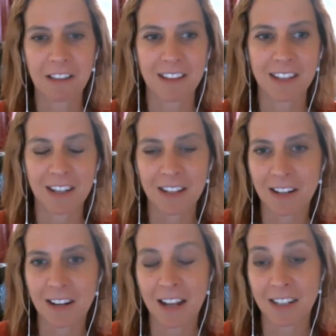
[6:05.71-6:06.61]
The
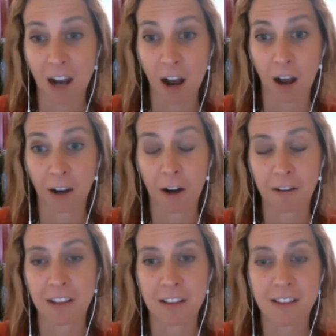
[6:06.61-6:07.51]
yin and yang are
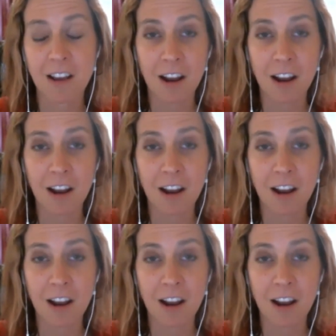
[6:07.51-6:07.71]
these